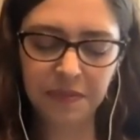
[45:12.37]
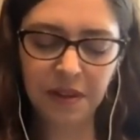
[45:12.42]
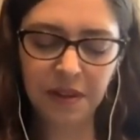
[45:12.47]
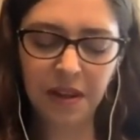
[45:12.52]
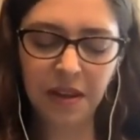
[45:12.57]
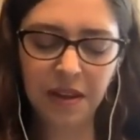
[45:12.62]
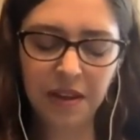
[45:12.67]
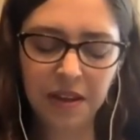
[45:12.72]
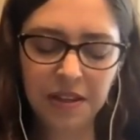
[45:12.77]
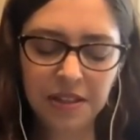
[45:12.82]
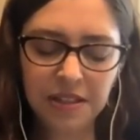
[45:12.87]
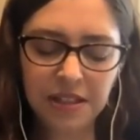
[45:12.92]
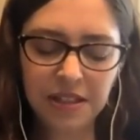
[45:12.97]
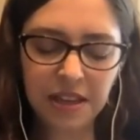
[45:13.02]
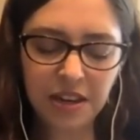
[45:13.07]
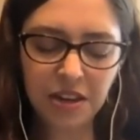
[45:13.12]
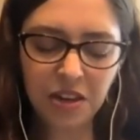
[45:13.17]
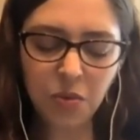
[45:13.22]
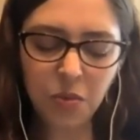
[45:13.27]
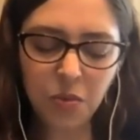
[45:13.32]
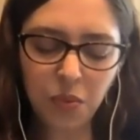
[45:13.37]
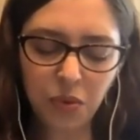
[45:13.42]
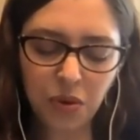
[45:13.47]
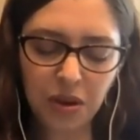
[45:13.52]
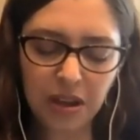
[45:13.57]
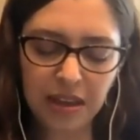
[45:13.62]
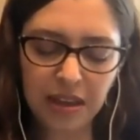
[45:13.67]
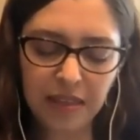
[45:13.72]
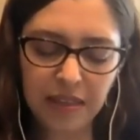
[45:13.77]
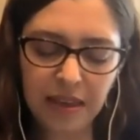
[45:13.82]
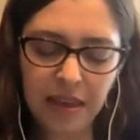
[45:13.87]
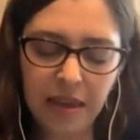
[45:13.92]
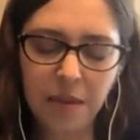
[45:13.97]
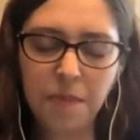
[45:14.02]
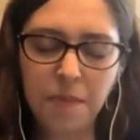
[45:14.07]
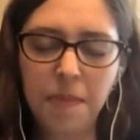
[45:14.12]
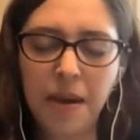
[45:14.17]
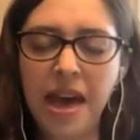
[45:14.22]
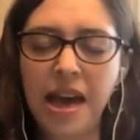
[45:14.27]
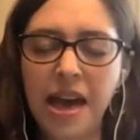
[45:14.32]
And continue breathing
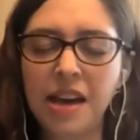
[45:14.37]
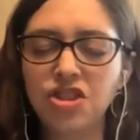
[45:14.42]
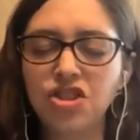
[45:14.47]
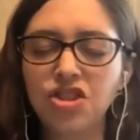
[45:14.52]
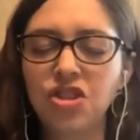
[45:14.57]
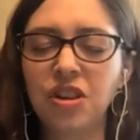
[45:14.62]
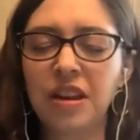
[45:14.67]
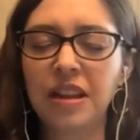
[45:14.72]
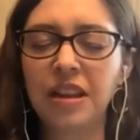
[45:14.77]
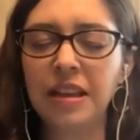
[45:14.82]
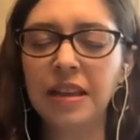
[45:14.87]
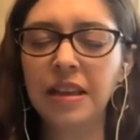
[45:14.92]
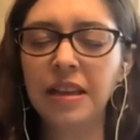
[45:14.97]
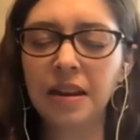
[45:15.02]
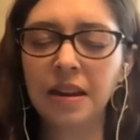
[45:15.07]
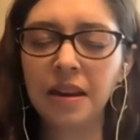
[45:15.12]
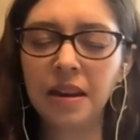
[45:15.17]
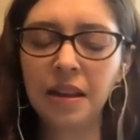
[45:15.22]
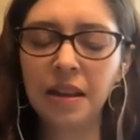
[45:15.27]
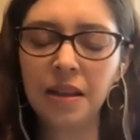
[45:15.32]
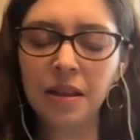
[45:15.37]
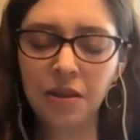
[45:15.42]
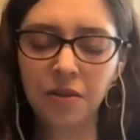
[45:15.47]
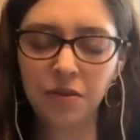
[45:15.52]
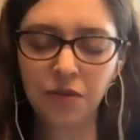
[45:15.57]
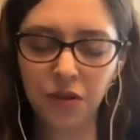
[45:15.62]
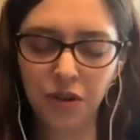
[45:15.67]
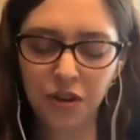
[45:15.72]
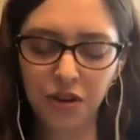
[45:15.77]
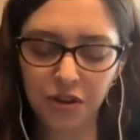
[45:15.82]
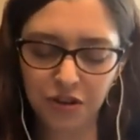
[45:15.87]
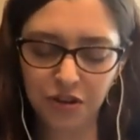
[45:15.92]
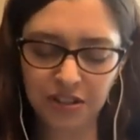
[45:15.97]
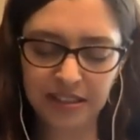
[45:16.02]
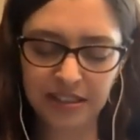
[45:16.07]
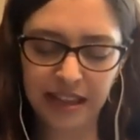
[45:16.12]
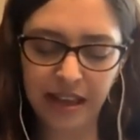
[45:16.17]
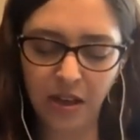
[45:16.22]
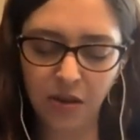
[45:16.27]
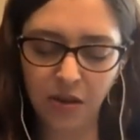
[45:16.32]
compassion in for
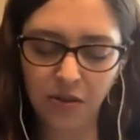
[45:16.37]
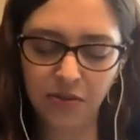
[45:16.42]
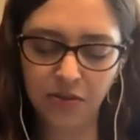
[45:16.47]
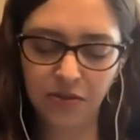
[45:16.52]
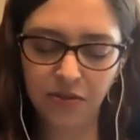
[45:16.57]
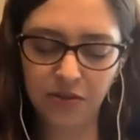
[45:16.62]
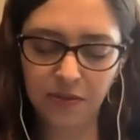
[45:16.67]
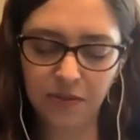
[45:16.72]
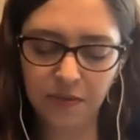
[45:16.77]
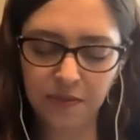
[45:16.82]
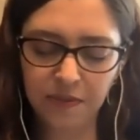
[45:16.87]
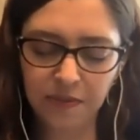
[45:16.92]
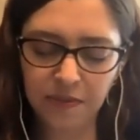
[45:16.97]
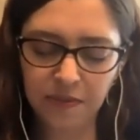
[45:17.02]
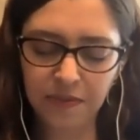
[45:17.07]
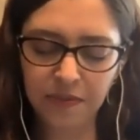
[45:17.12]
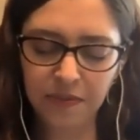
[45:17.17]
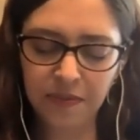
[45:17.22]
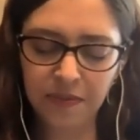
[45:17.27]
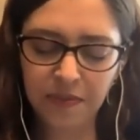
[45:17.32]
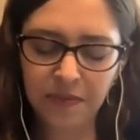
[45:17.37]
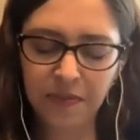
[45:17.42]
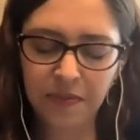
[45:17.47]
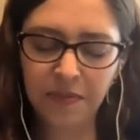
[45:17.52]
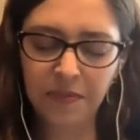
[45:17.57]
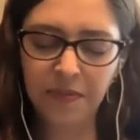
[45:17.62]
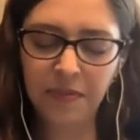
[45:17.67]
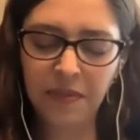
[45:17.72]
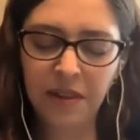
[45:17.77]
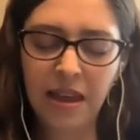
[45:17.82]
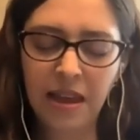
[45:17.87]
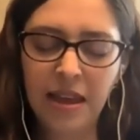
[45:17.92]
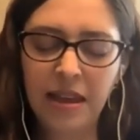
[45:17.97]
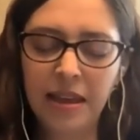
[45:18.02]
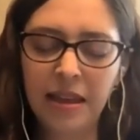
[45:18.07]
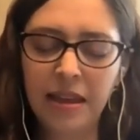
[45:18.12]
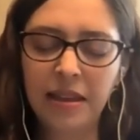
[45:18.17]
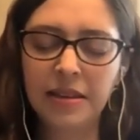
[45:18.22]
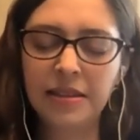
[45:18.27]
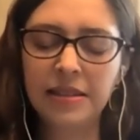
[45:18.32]
yourself
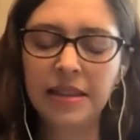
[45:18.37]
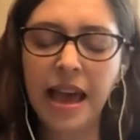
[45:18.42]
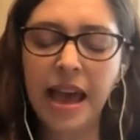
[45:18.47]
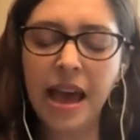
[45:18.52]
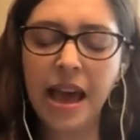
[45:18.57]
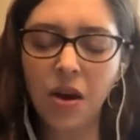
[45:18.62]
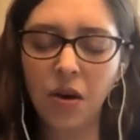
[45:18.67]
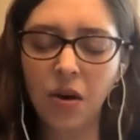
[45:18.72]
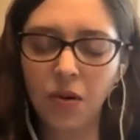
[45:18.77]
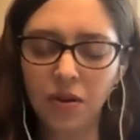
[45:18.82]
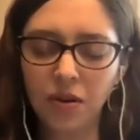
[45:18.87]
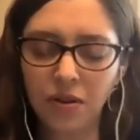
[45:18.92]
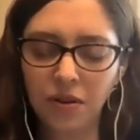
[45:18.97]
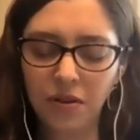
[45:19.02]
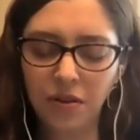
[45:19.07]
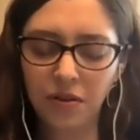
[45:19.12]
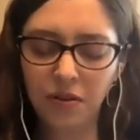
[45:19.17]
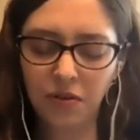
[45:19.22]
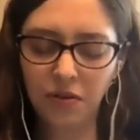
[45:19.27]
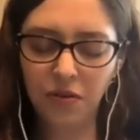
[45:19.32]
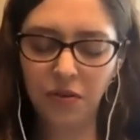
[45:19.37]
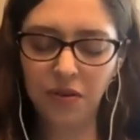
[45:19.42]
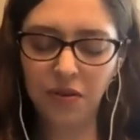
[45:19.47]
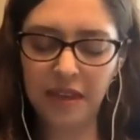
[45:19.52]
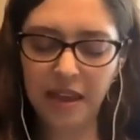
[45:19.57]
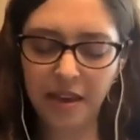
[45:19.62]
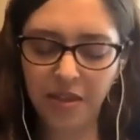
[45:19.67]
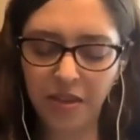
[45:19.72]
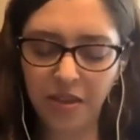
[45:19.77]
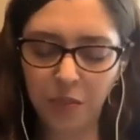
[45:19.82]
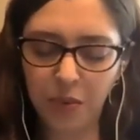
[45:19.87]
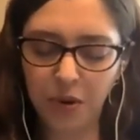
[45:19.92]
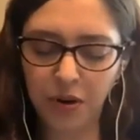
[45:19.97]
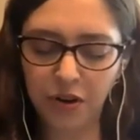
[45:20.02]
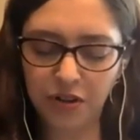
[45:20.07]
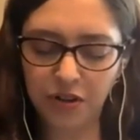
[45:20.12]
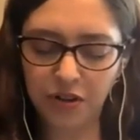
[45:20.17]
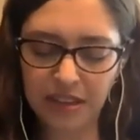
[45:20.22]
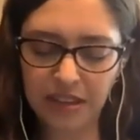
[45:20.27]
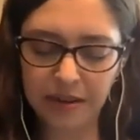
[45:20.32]
and out for the other
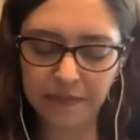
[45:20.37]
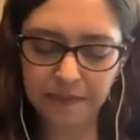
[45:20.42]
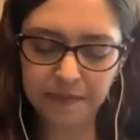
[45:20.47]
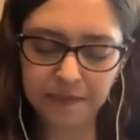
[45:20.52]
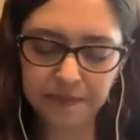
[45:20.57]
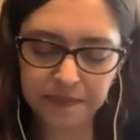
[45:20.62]
person.